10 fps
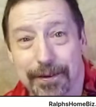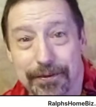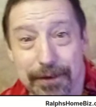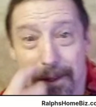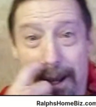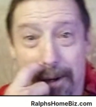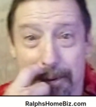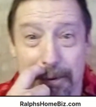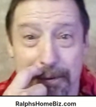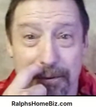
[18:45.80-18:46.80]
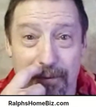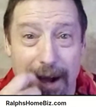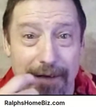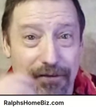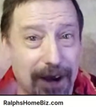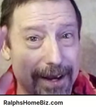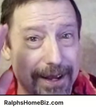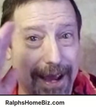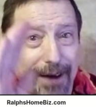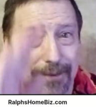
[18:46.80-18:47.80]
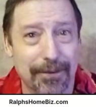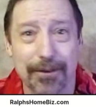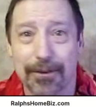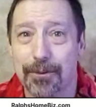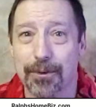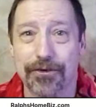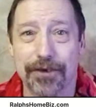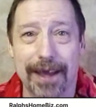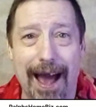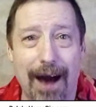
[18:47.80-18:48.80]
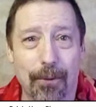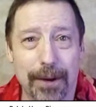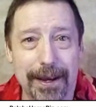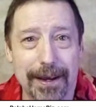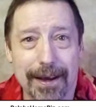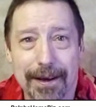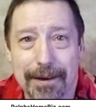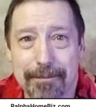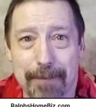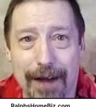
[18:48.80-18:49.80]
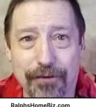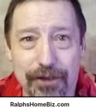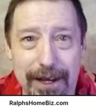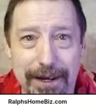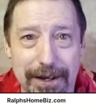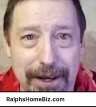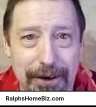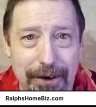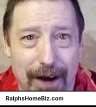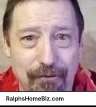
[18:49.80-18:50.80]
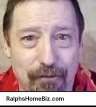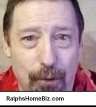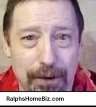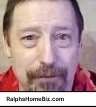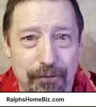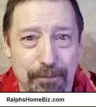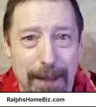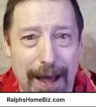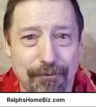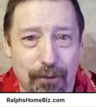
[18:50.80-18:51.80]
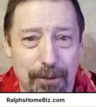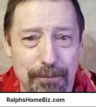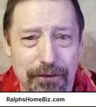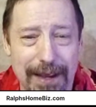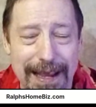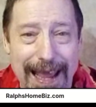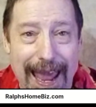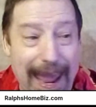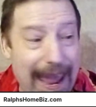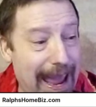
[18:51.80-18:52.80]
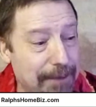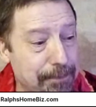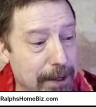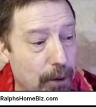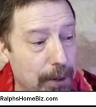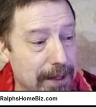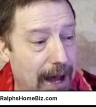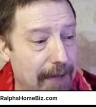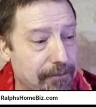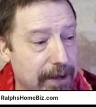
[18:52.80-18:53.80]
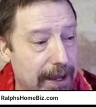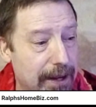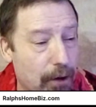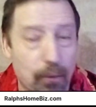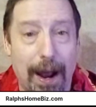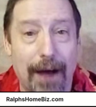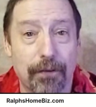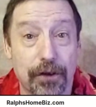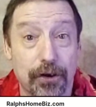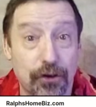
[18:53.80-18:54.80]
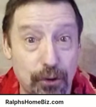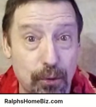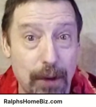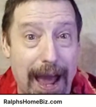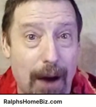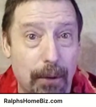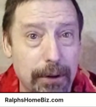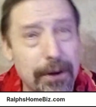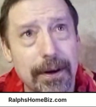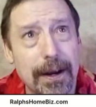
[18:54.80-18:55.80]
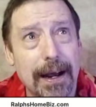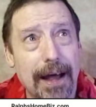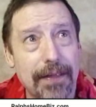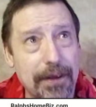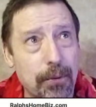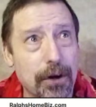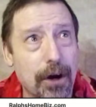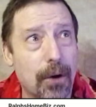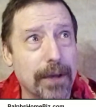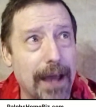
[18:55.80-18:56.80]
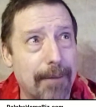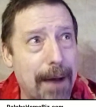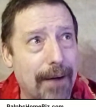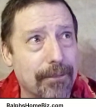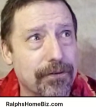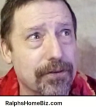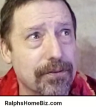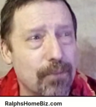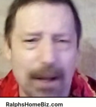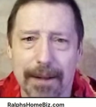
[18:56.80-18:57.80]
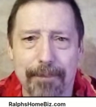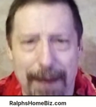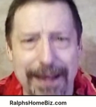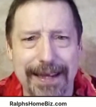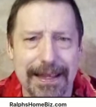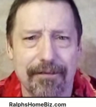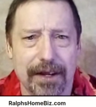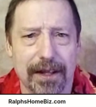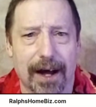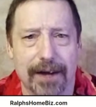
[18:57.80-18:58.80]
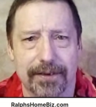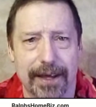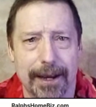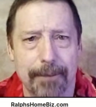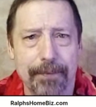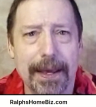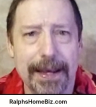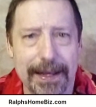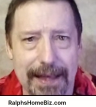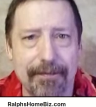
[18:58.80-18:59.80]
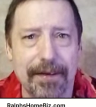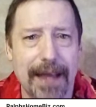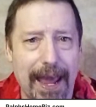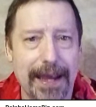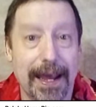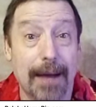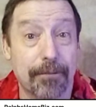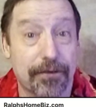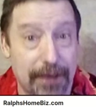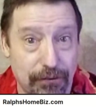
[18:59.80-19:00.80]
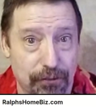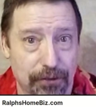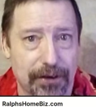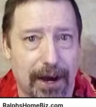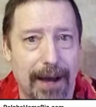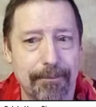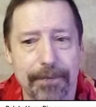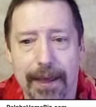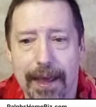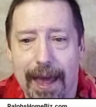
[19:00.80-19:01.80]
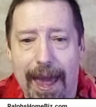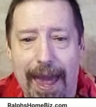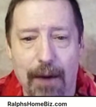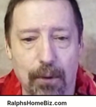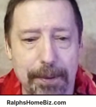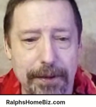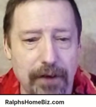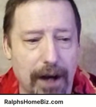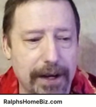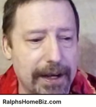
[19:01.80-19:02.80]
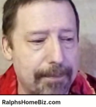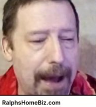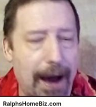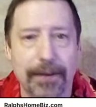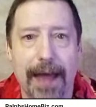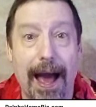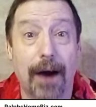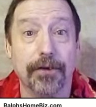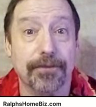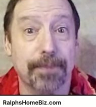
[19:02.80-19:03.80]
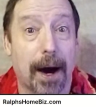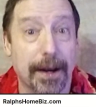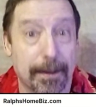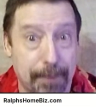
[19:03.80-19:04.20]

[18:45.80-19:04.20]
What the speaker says: till later, this is Ralph signing out. We'll see how we modulated here on 4 different platforms and be going live again around the noon hour. I think we'll go, about 11 o'clock today, 11 a.m. Central Time, and we'll be talking about how to spot a